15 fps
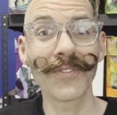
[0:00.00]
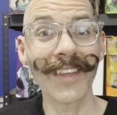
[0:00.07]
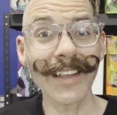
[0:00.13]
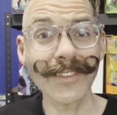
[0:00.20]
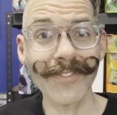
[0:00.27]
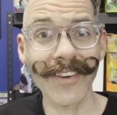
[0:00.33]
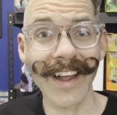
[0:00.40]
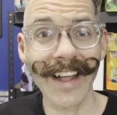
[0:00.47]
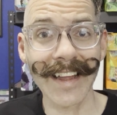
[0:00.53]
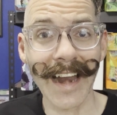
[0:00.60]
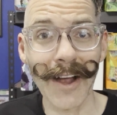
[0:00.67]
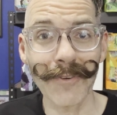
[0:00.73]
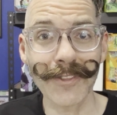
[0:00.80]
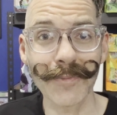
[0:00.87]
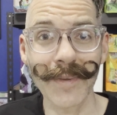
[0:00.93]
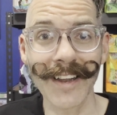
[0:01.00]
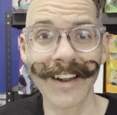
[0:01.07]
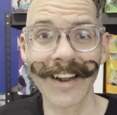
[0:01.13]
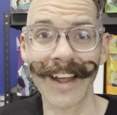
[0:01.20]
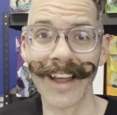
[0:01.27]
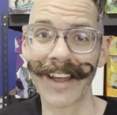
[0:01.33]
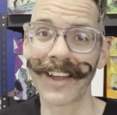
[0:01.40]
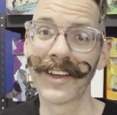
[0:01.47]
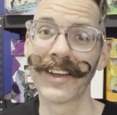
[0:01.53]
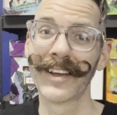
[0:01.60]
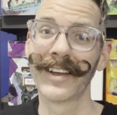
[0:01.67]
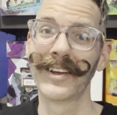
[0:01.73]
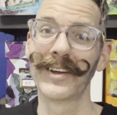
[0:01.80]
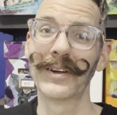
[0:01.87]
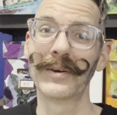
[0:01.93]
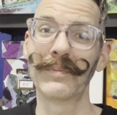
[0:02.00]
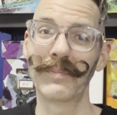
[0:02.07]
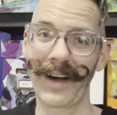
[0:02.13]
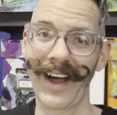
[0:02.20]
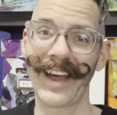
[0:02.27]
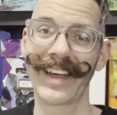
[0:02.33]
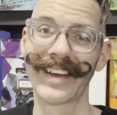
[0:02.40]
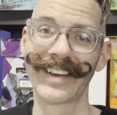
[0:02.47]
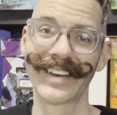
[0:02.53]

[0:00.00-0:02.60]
Thanks for hanging out with me today. Bye.